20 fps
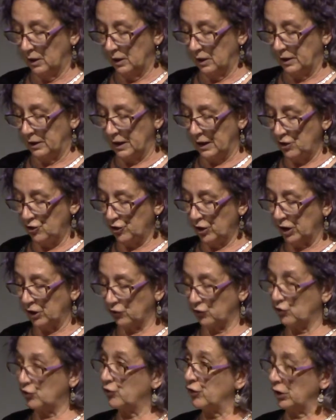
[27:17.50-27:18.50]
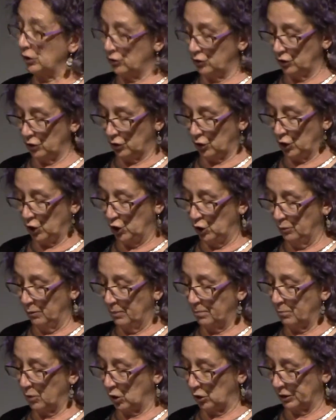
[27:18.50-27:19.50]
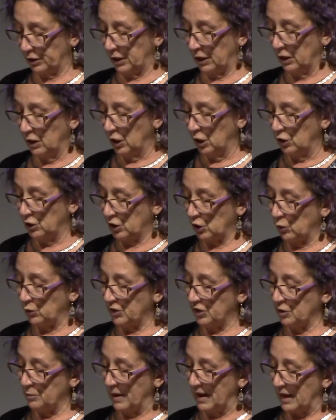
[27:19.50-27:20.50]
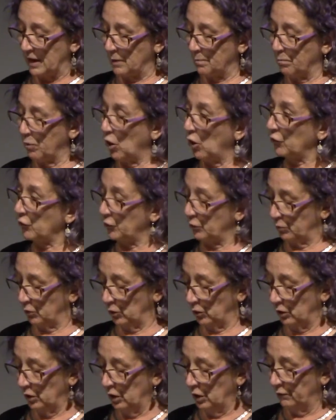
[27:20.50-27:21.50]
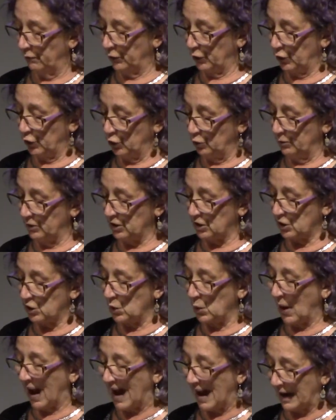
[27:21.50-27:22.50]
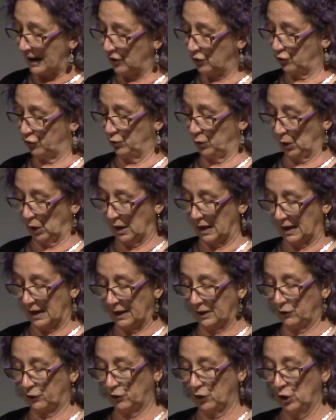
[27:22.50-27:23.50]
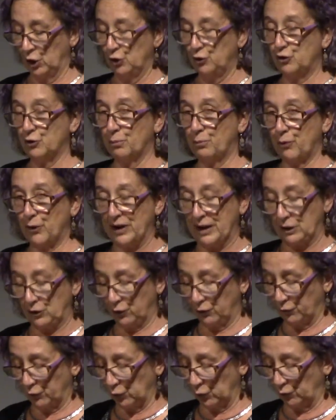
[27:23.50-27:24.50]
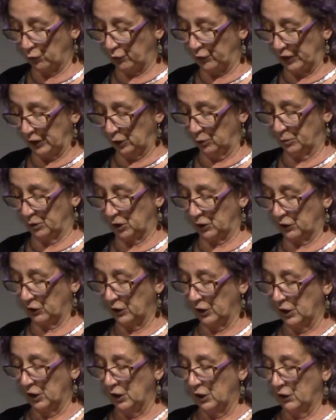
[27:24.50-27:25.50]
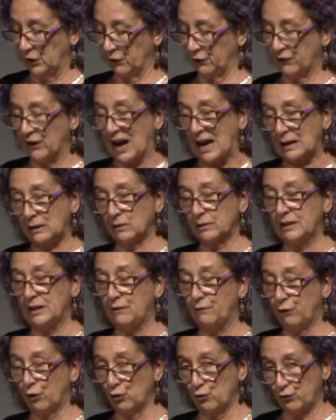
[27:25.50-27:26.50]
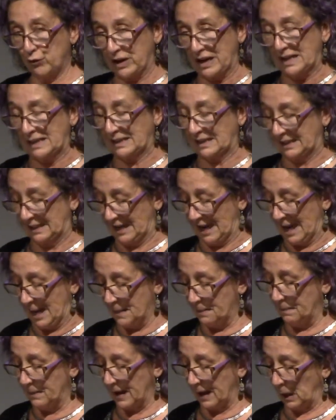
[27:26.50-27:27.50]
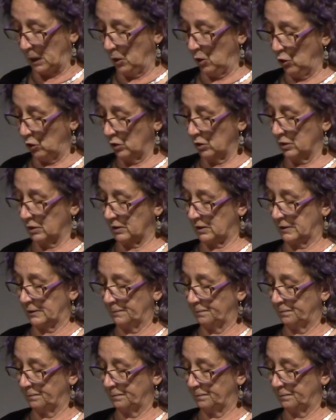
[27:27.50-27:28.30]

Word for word: Nature has structured the human body so as to make it possible for humans to actualize, to bring to fulfillment the faculty for reason in their logos.